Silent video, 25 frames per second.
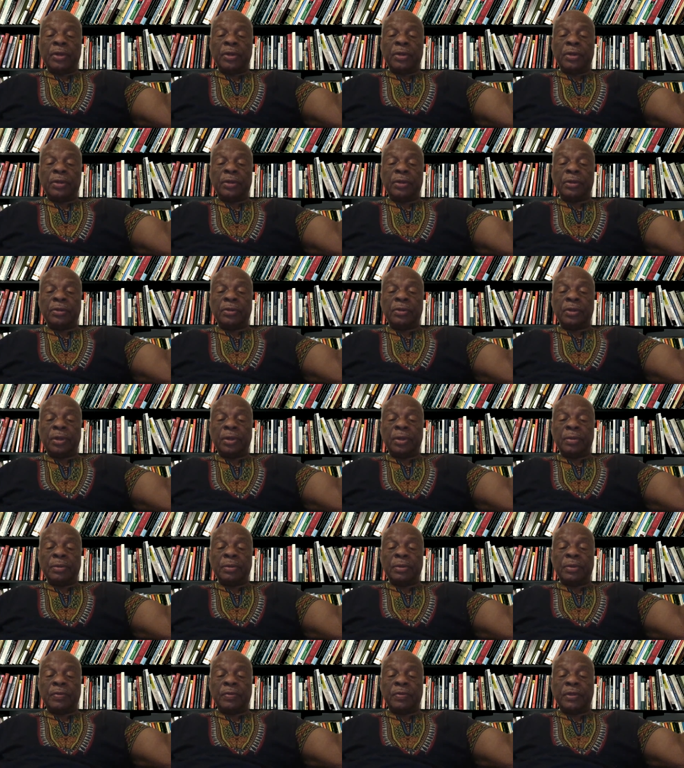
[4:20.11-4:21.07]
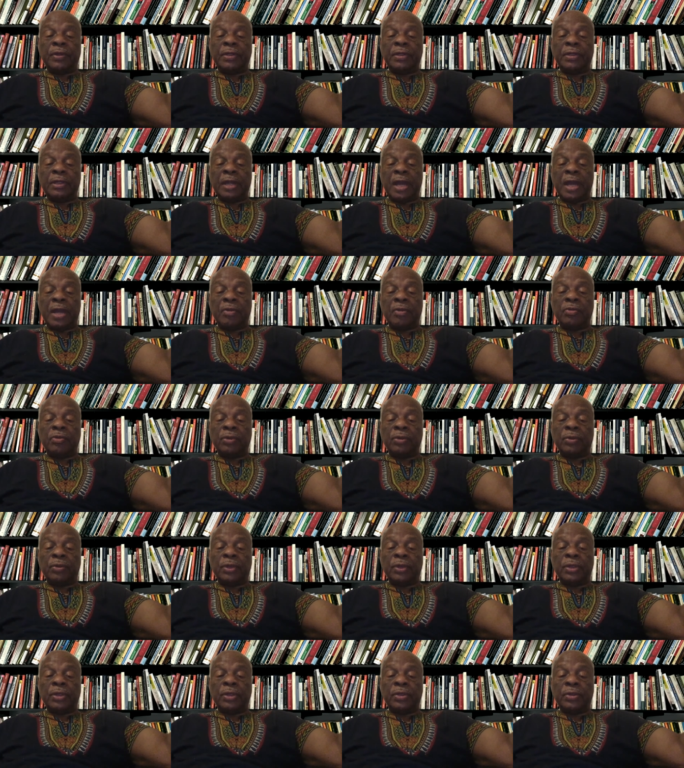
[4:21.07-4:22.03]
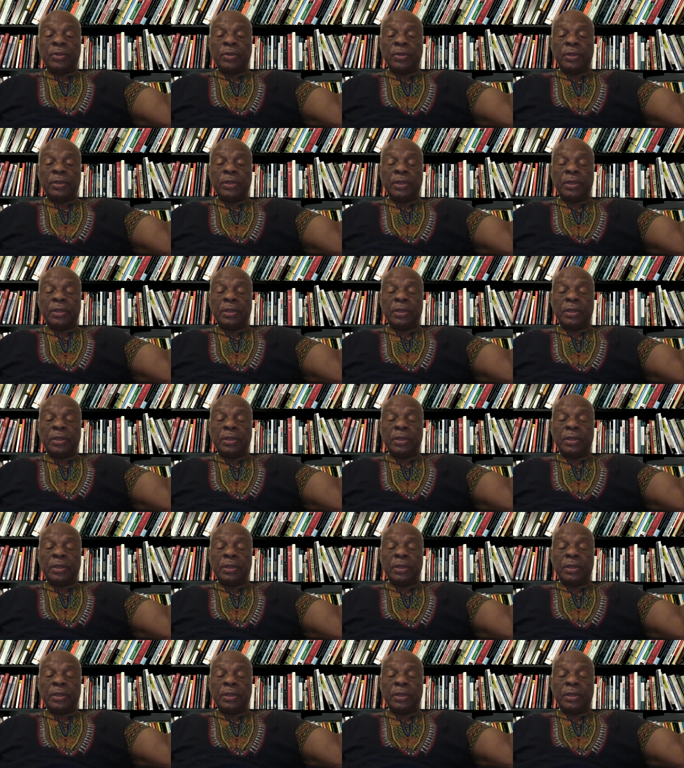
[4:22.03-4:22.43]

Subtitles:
terms of its natural resources.